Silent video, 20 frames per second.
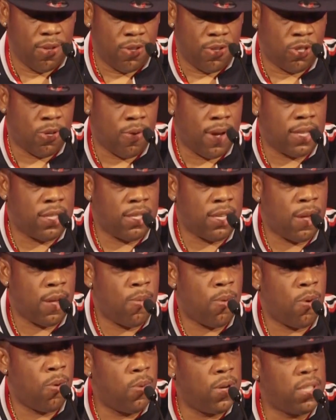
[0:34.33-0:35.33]
So I said,
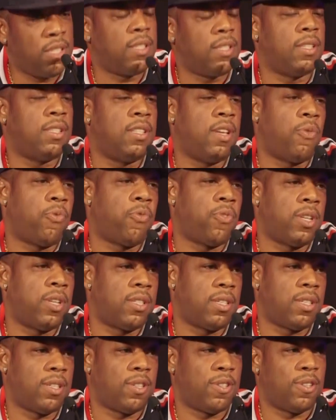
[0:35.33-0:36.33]
well, what's the
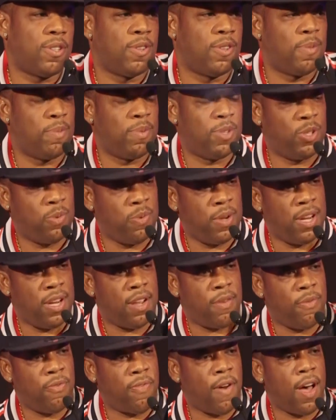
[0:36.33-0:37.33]
difference between
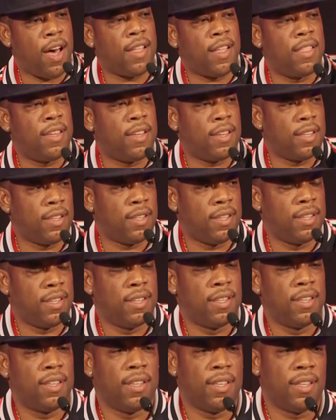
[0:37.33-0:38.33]
a father
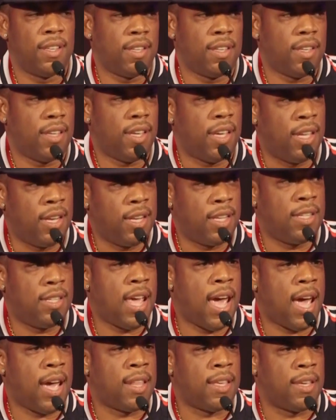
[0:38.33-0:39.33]
and a
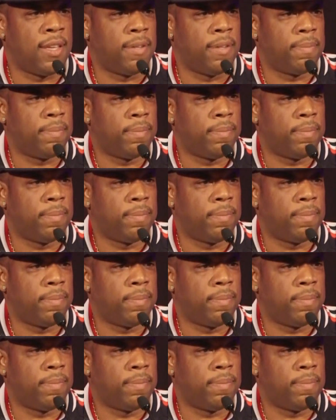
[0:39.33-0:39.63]
daddy?